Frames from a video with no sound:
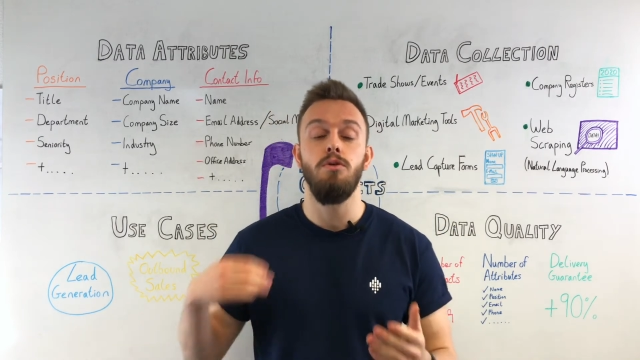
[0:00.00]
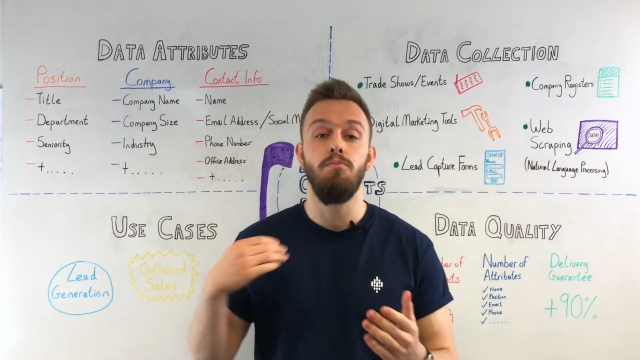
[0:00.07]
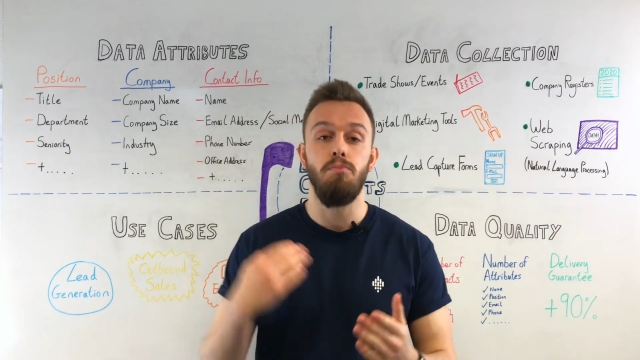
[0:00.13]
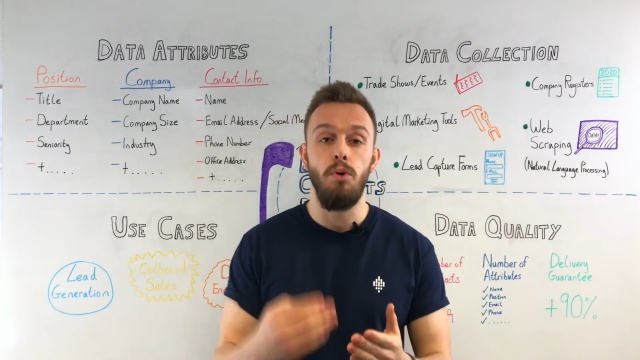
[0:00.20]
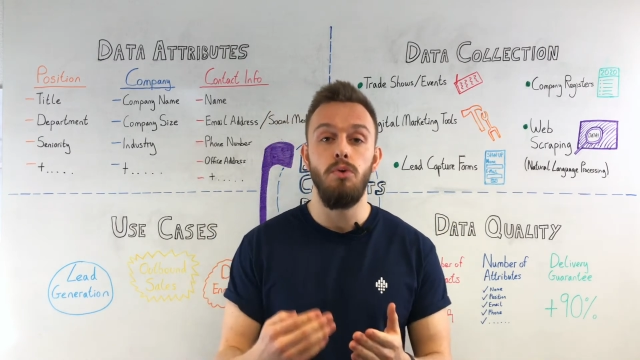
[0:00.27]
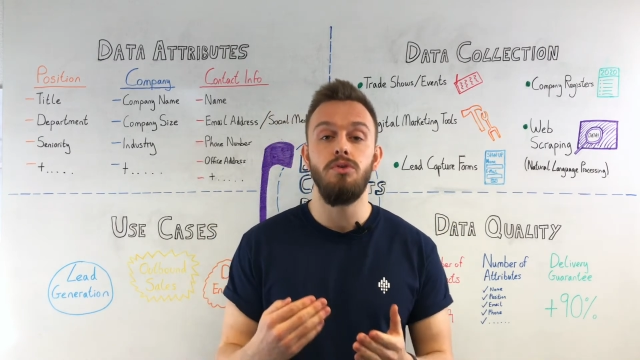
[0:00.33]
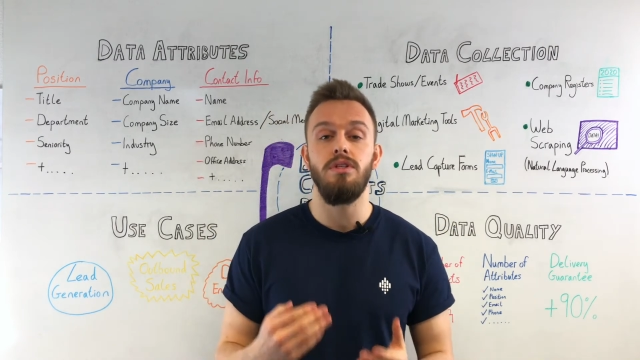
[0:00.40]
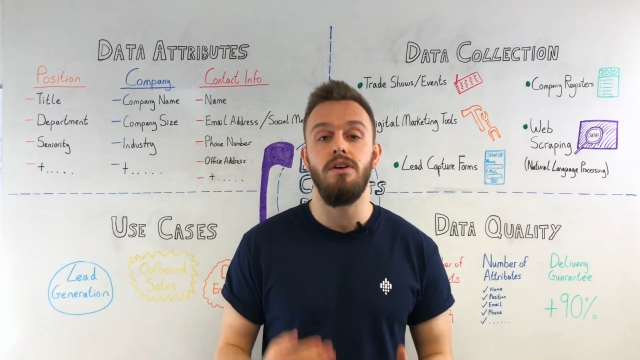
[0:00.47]

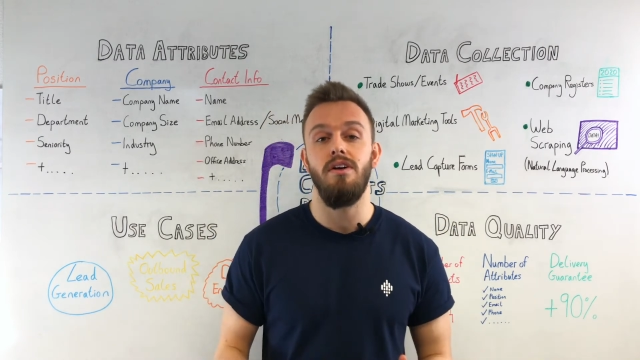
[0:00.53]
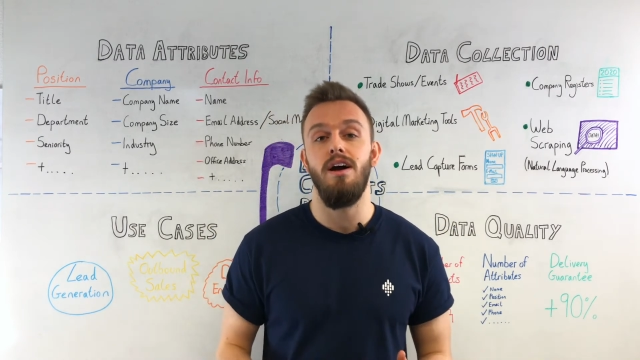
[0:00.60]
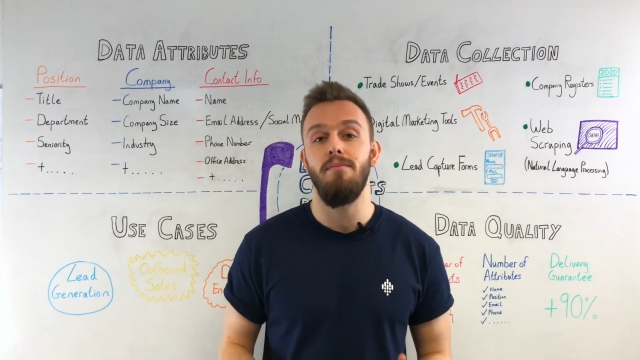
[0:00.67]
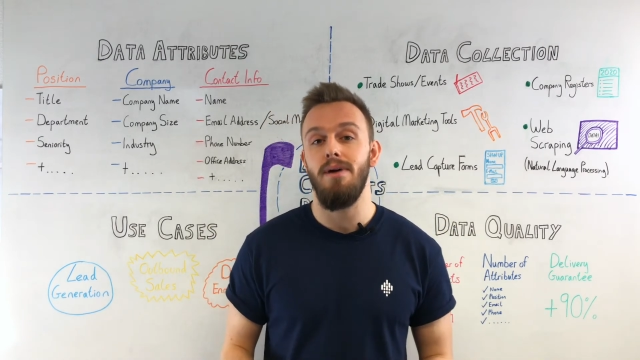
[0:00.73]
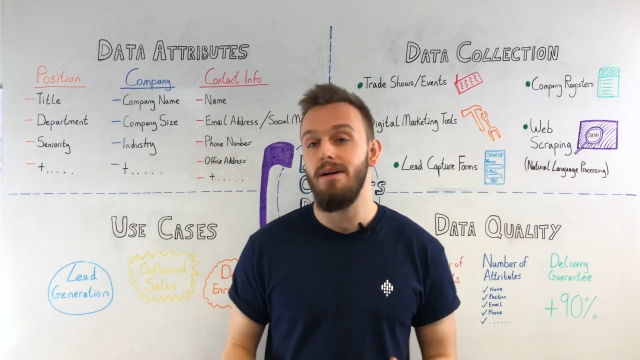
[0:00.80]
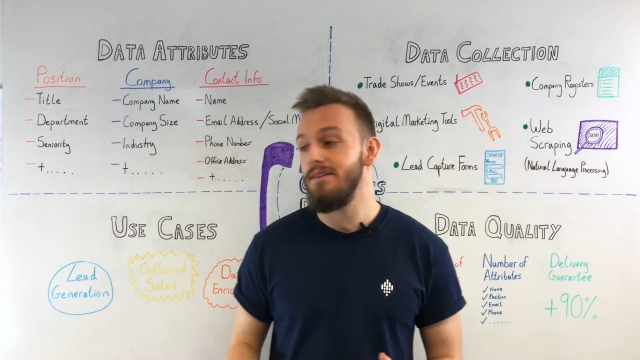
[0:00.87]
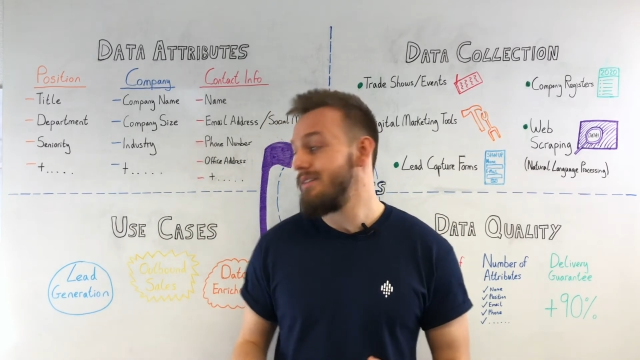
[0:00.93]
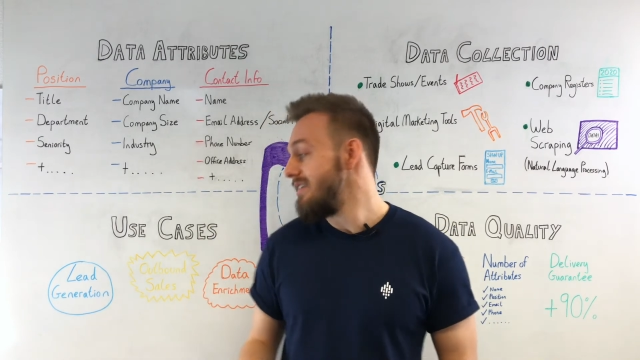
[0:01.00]
boost their
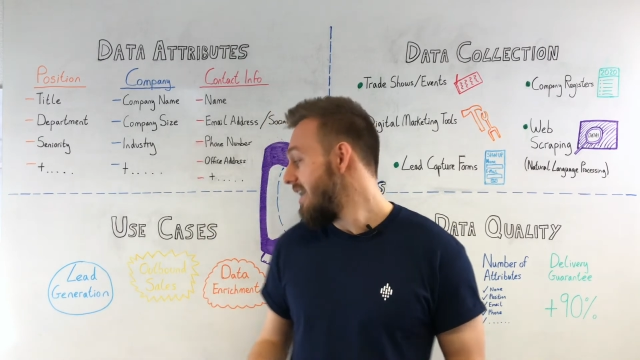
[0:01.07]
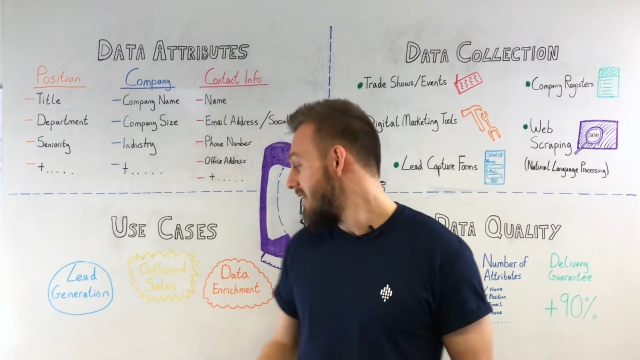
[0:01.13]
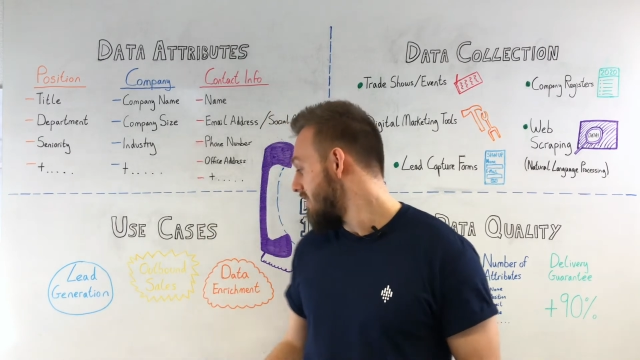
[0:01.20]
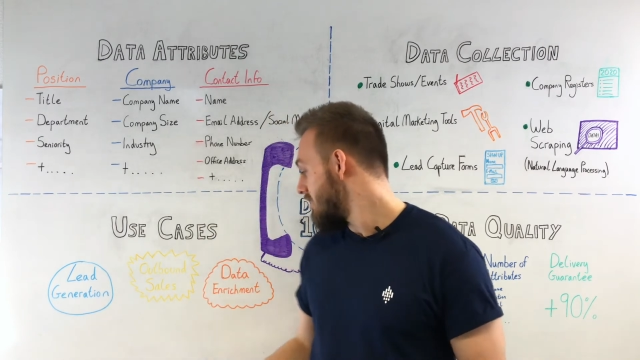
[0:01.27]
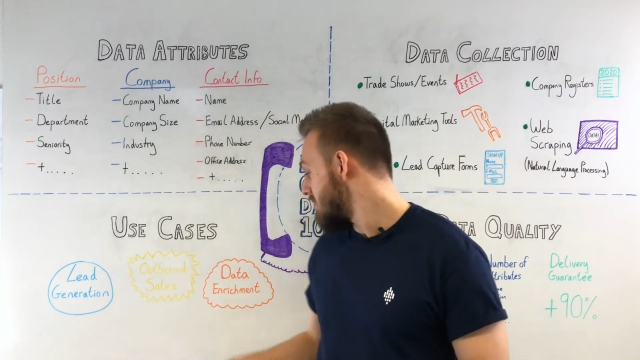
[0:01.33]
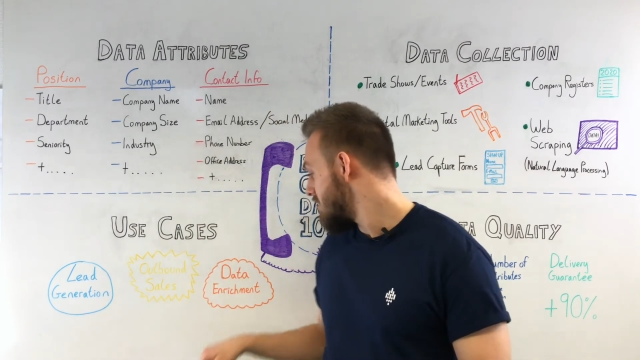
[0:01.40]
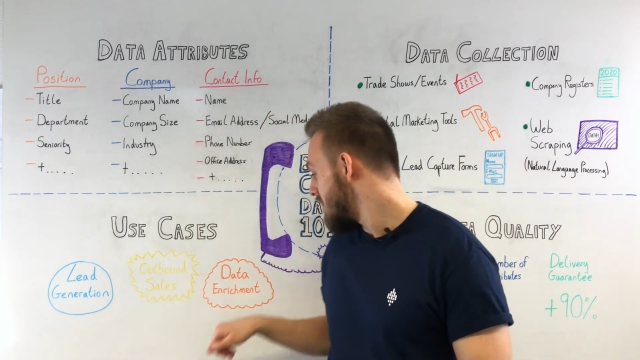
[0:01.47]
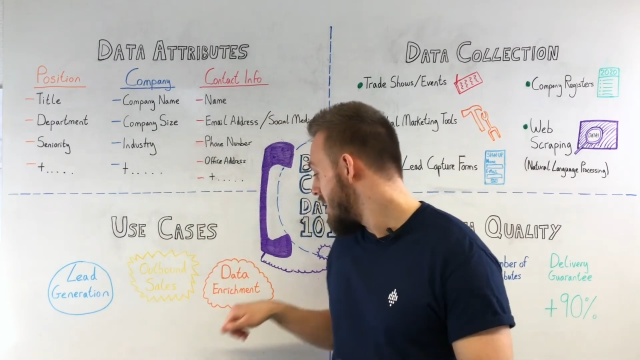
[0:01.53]
outbound
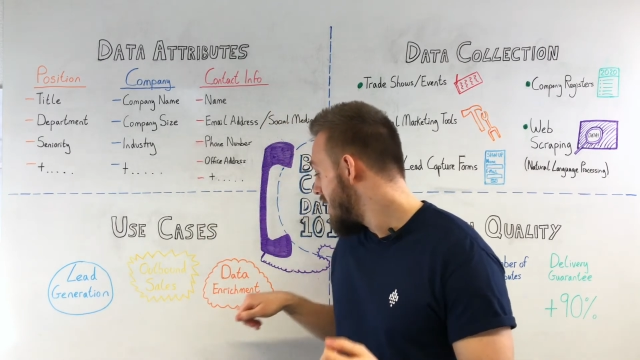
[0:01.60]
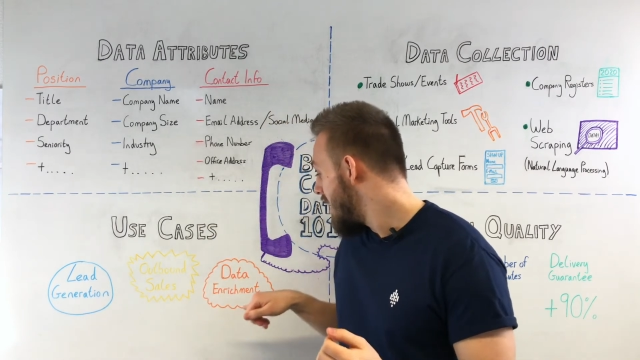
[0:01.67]
sales.